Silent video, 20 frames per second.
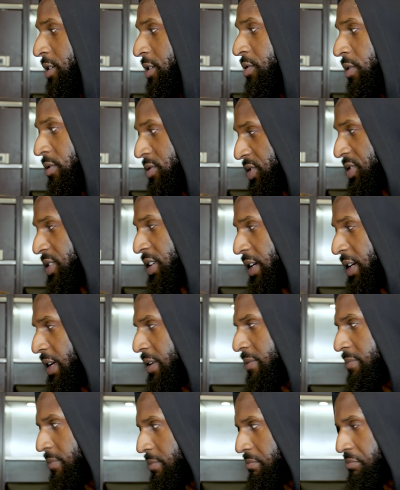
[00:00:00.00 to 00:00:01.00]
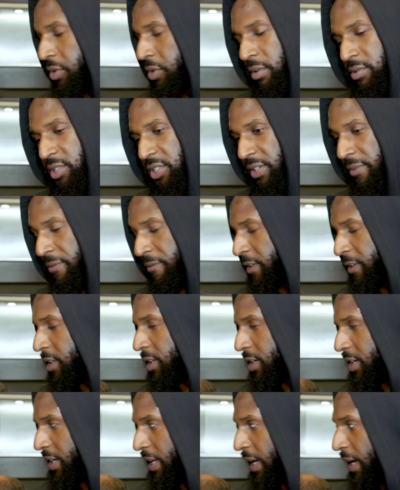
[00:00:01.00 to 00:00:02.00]
you know, just to get, you know, just a feel of
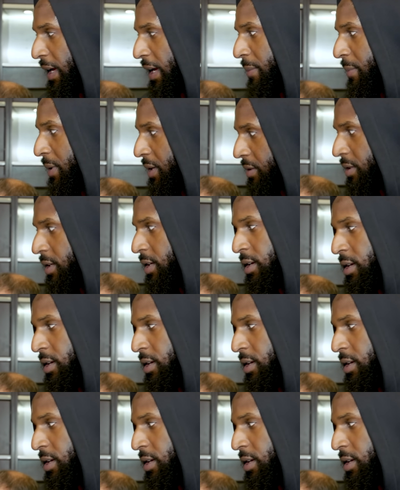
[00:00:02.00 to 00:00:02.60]
the game and,